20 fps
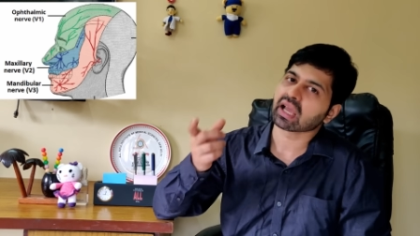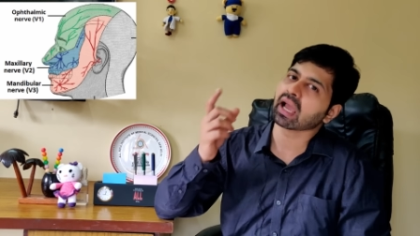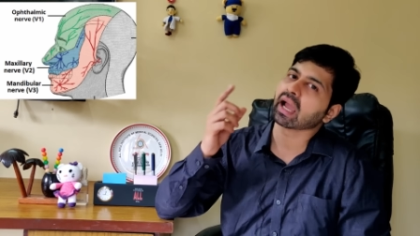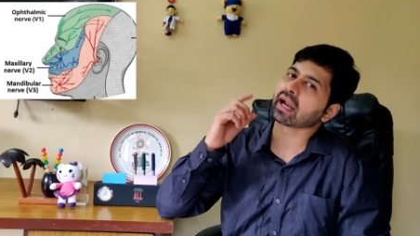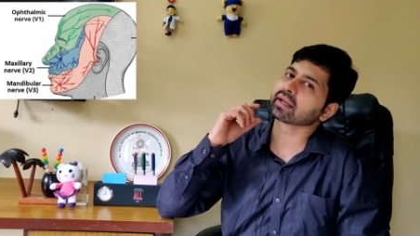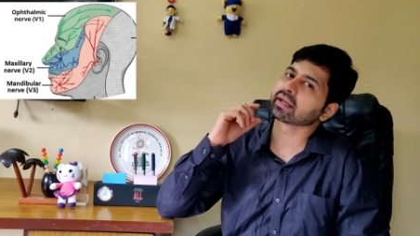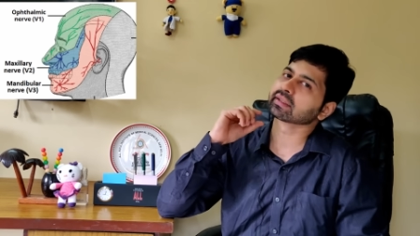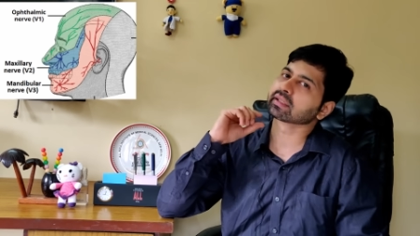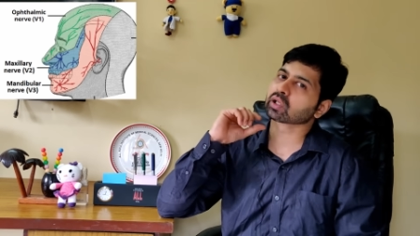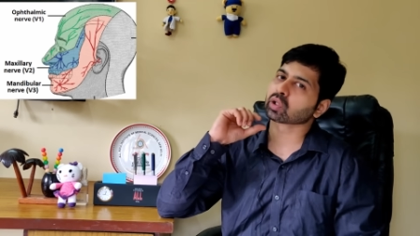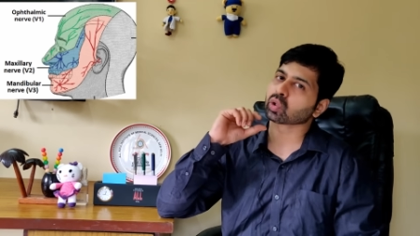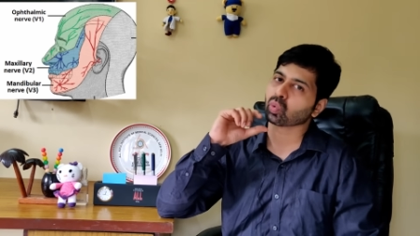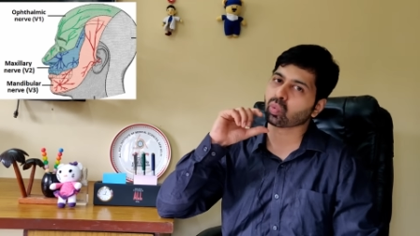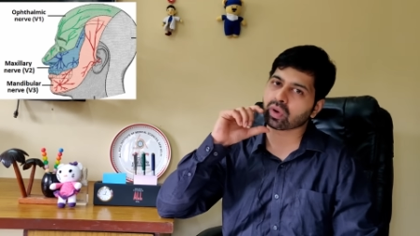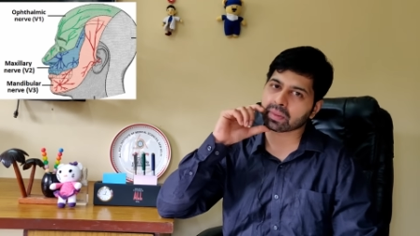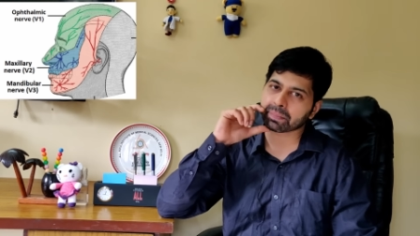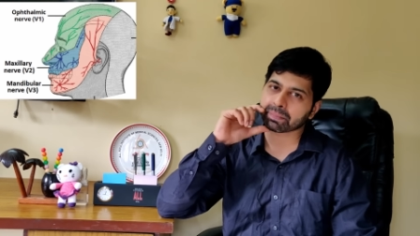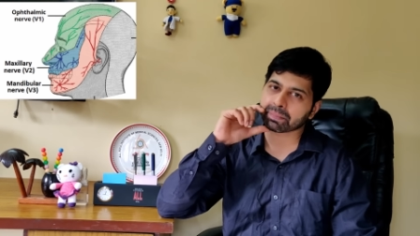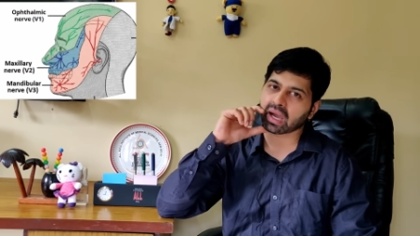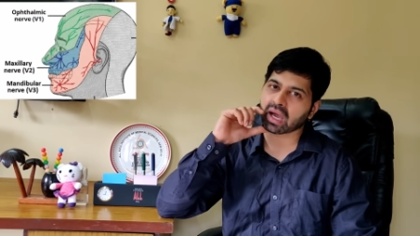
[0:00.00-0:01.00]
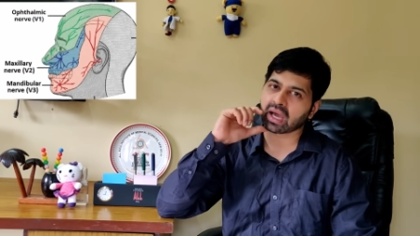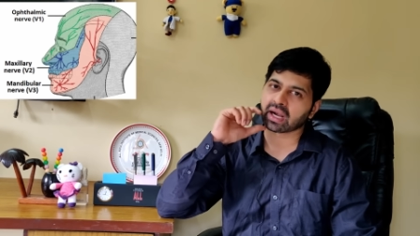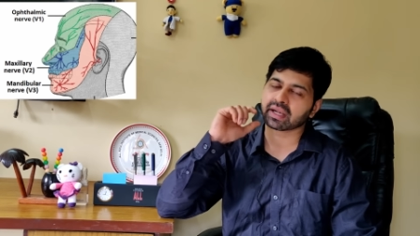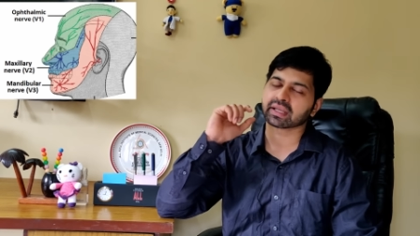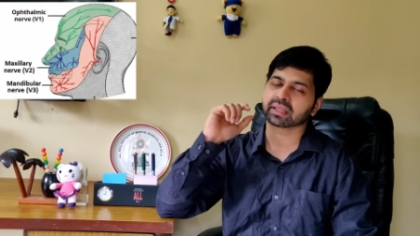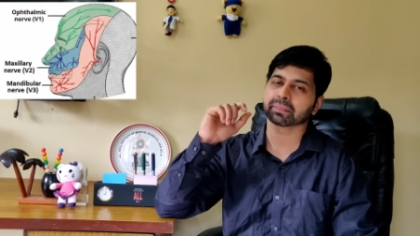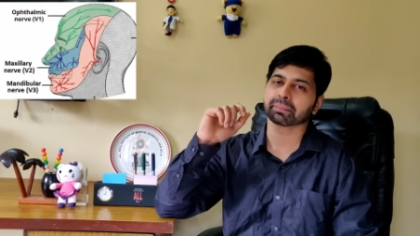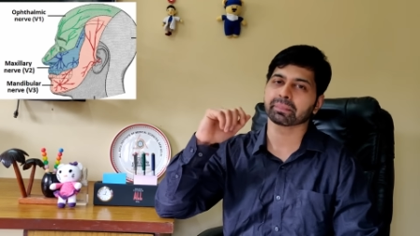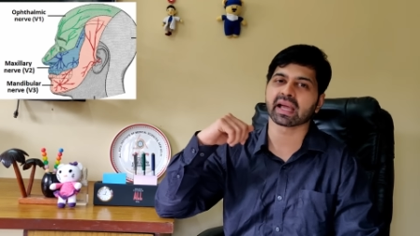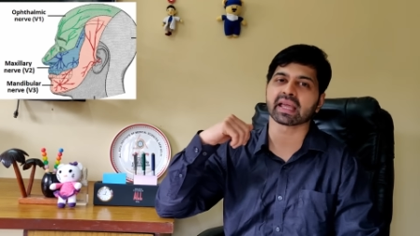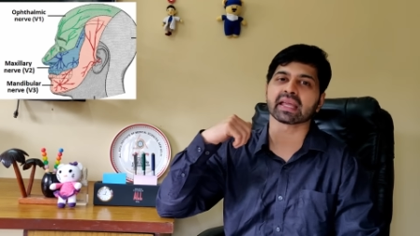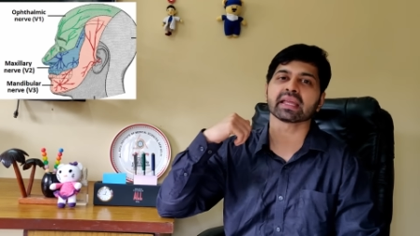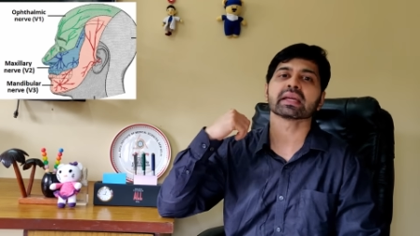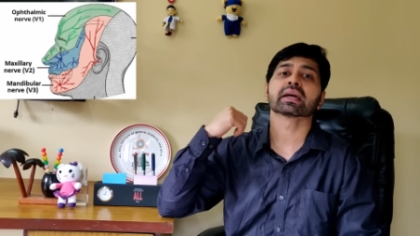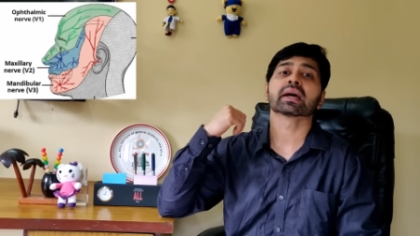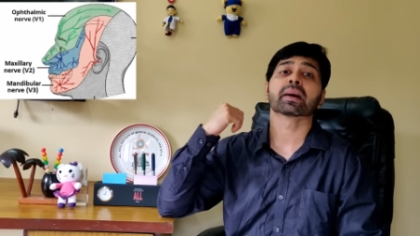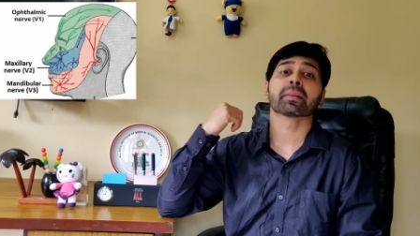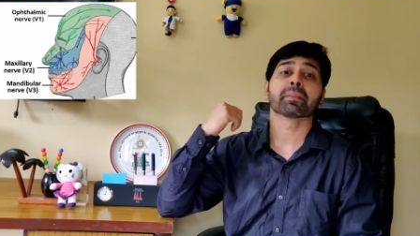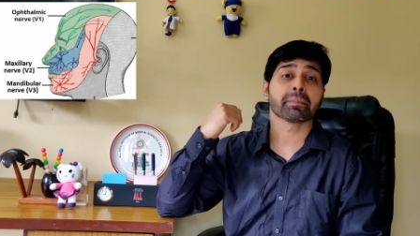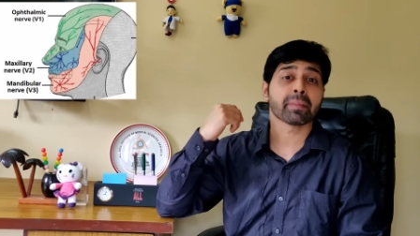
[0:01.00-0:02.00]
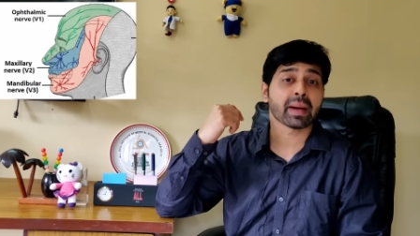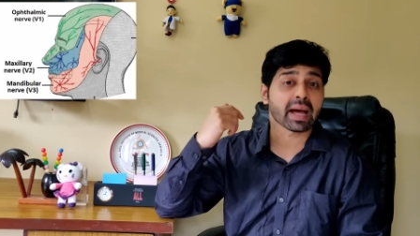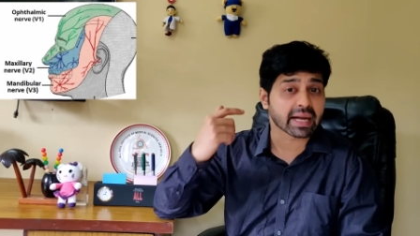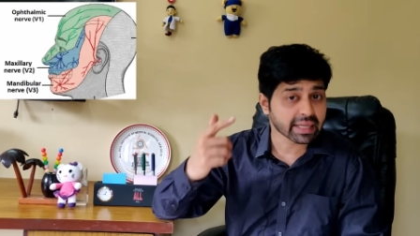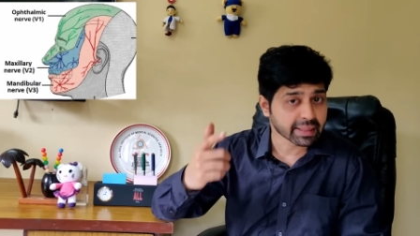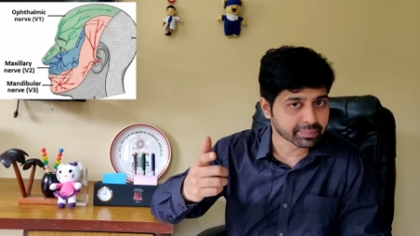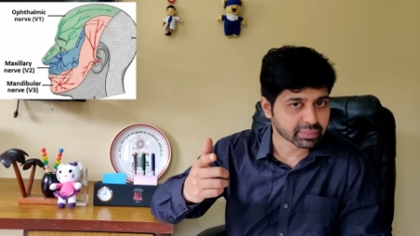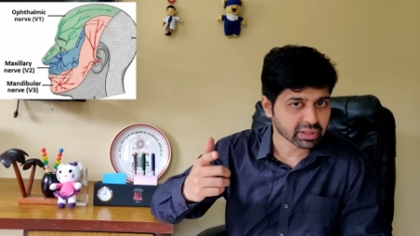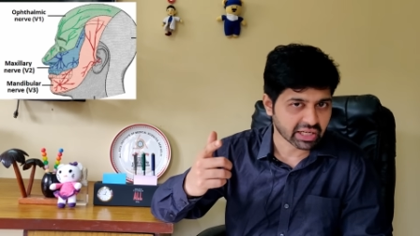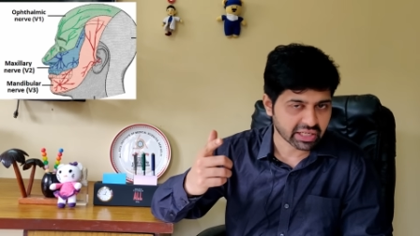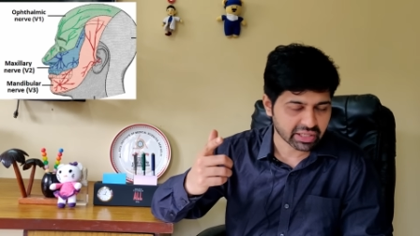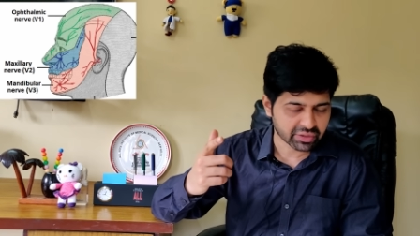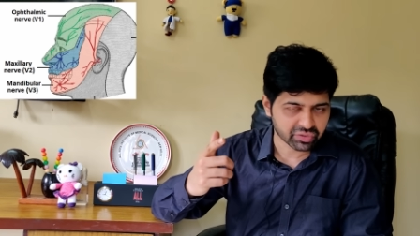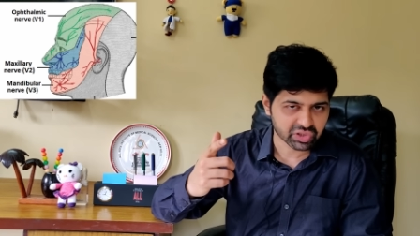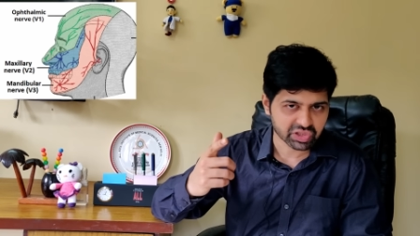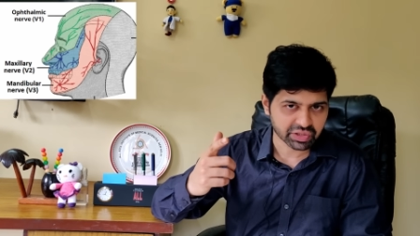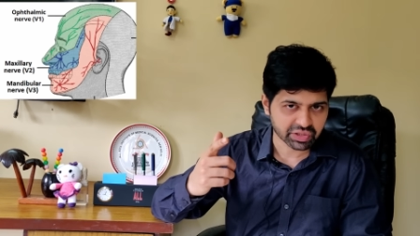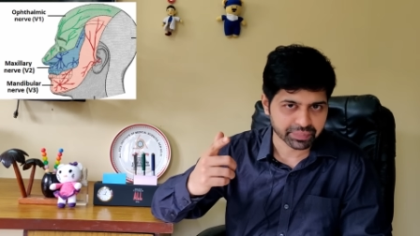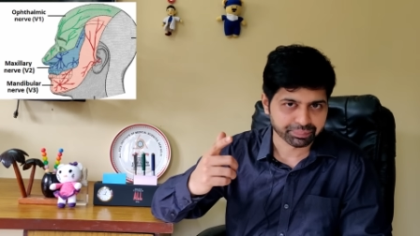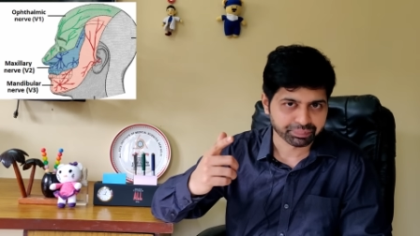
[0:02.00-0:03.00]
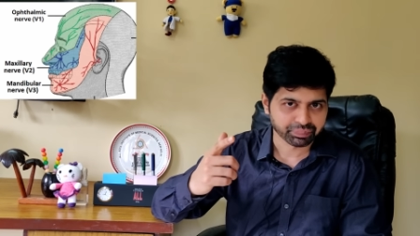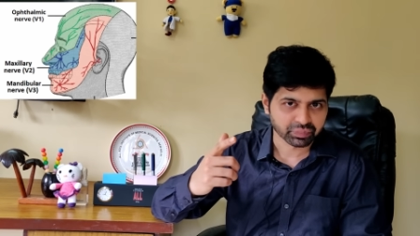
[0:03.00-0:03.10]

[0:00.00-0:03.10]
and the lower part by mandibular division.